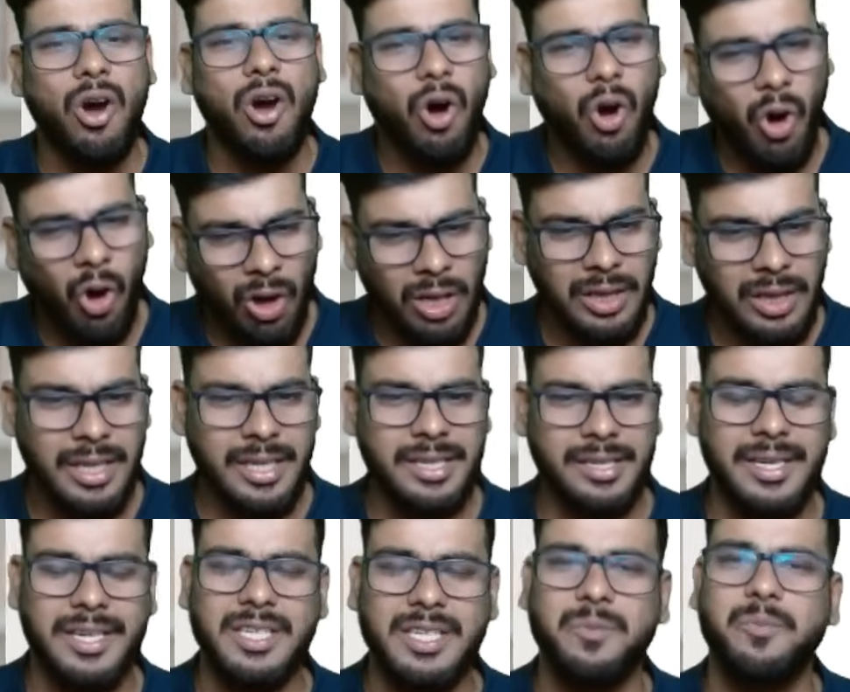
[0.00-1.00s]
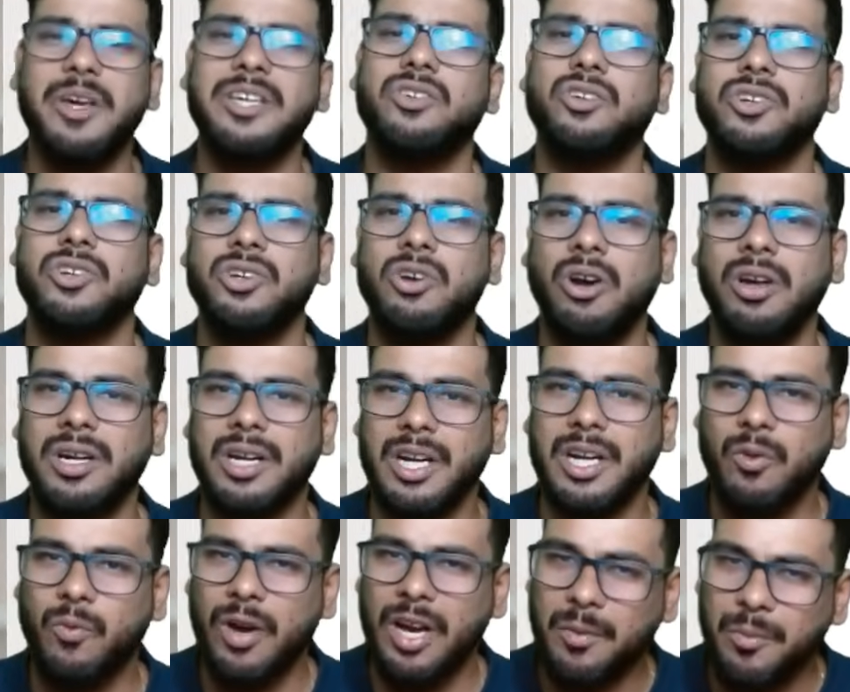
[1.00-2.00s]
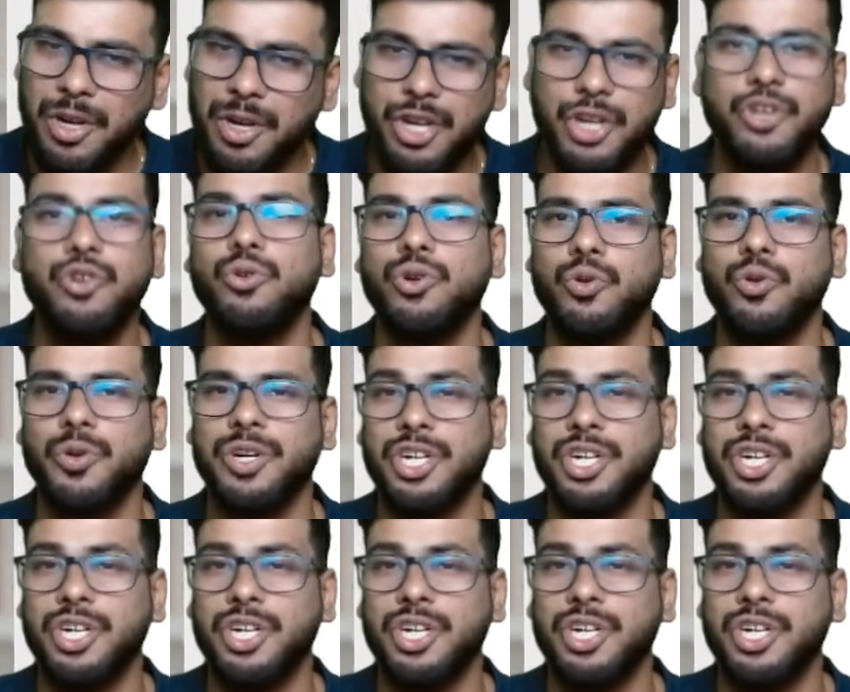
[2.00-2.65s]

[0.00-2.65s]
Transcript: All these things based on your requirement, you do it.